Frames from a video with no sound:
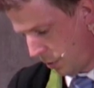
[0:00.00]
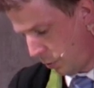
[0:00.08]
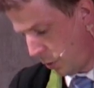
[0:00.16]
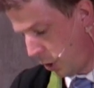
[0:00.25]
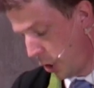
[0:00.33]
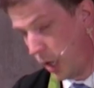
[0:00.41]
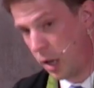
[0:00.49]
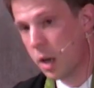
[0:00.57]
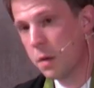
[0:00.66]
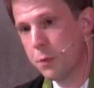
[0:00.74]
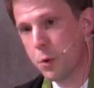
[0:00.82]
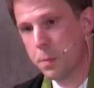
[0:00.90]
We're
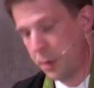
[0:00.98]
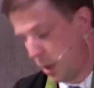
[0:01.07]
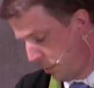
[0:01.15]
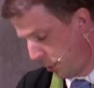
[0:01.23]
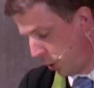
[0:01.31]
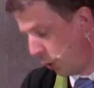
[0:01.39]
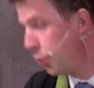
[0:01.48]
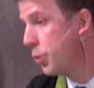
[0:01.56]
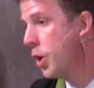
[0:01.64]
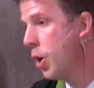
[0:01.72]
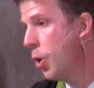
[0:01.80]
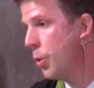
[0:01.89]
looking for people who
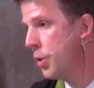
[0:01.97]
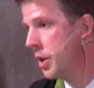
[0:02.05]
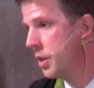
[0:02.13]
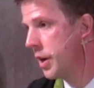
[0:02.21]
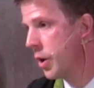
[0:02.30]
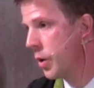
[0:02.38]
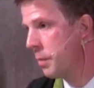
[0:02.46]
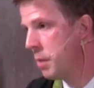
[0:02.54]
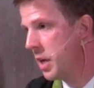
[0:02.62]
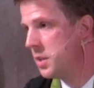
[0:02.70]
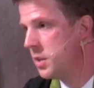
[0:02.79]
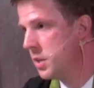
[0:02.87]
know that their
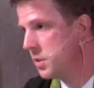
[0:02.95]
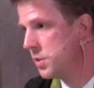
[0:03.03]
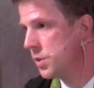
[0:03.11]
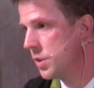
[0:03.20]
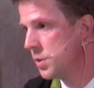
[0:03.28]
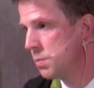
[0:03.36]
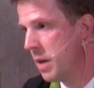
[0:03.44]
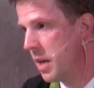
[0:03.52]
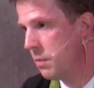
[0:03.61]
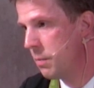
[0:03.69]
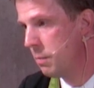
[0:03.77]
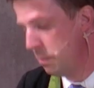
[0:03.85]
abundance is
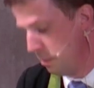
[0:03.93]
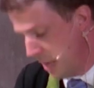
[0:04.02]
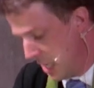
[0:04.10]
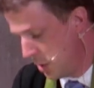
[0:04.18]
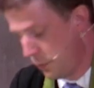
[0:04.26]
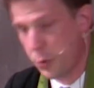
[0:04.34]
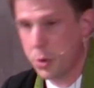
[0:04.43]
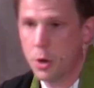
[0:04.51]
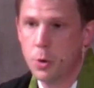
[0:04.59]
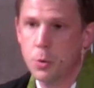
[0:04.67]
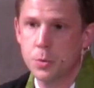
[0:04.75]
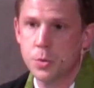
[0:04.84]
met, meant for
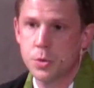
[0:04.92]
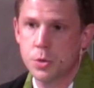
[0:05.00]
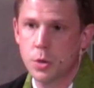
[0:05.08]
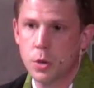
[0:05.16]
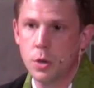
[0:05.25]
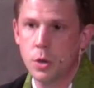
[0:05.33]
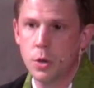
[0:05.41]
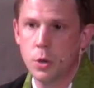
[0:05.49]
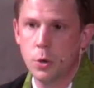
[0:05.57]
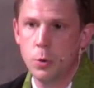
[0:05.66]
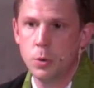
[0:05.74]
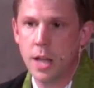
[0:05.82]
those
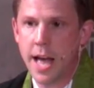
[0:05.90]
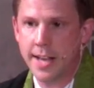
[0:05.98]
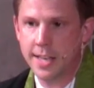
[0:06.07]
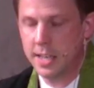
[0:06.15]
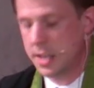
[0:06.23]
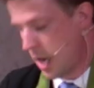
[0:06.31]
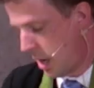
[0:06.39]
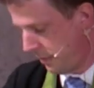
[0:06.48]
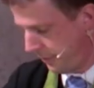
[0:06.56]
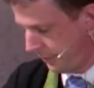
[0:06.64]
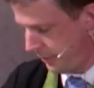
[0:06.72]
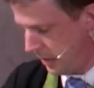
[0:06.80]
who lack
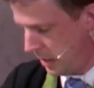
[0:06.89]
enough.